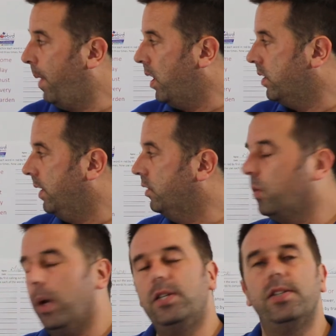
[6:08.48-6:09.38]
part is
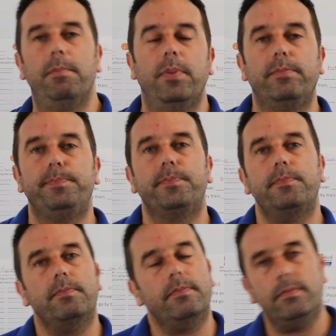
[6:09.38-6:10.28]
quite simple.
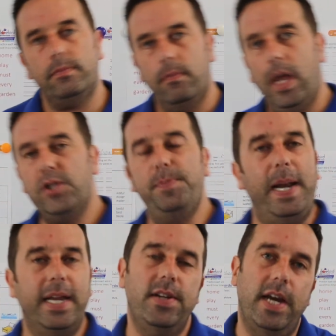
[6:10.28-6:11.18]
A
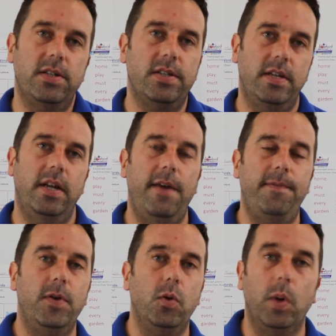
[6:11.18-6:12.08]
spelling test,
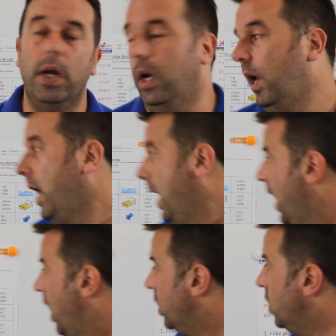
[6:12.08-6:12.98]
if you will.
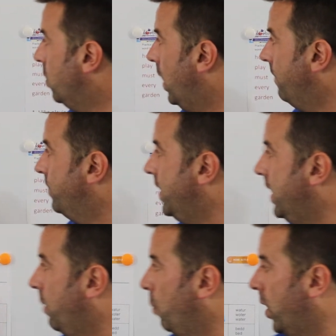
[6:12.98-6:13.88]
You have
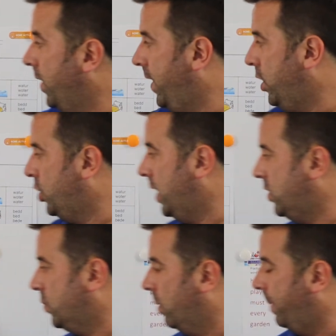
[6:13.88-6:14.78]
seen one of these
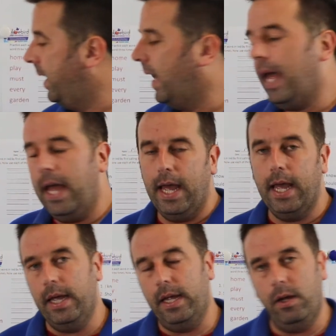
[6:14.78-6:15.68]
sheets will be
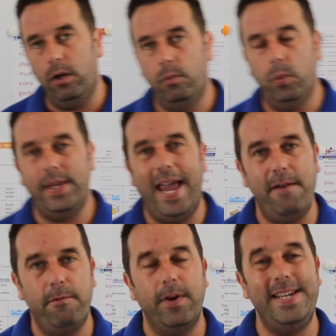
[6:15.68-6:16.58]
with
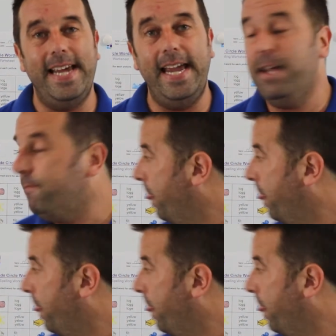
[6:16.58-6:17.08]
every day.